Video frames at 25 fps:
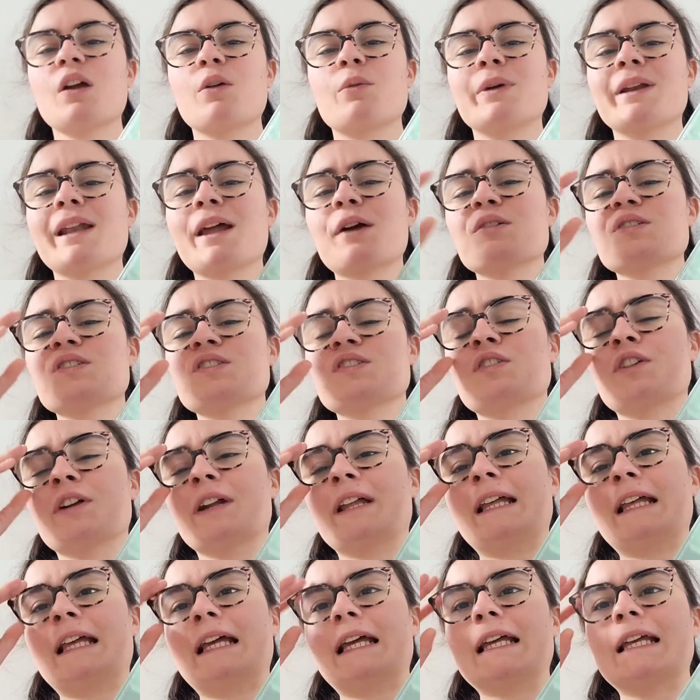right now I'm
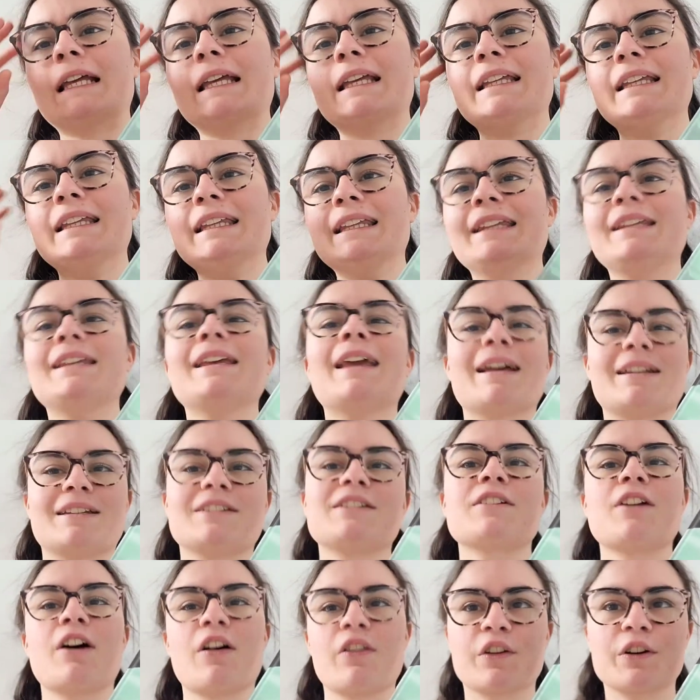starting
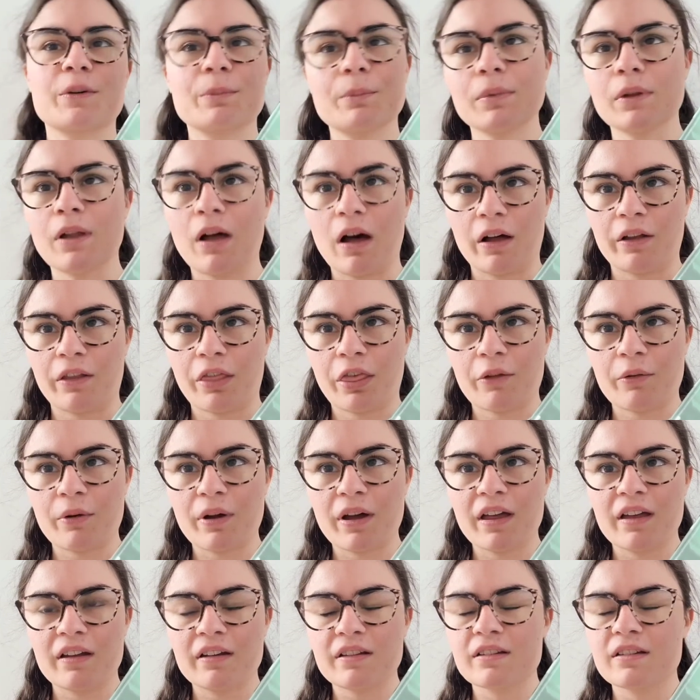yet another plot
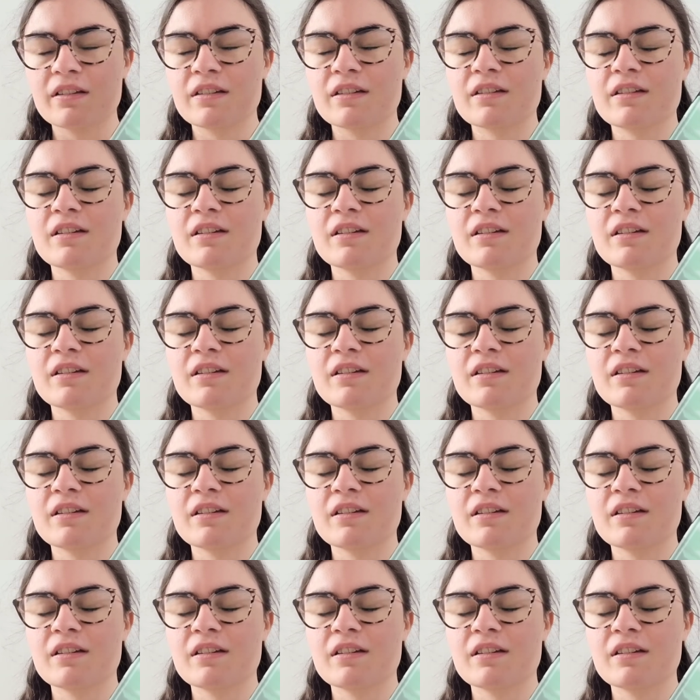thread.